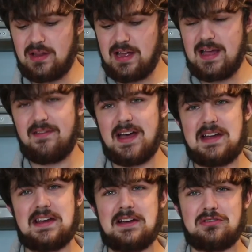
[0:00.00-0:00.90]
I have a
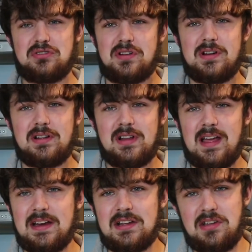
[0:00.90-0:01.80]
handheld drill
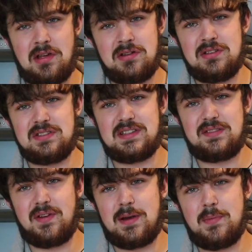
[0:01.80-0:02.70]
and I don't use this
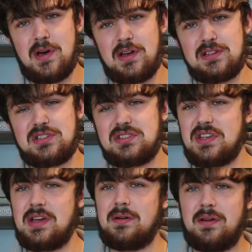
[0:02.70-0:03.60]
very much,
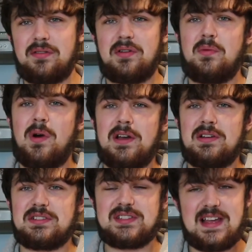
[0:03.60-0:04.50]
so I thought, why
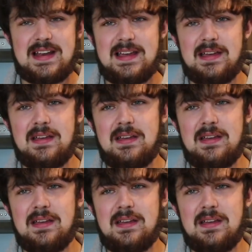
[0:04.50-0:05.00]
not sell it,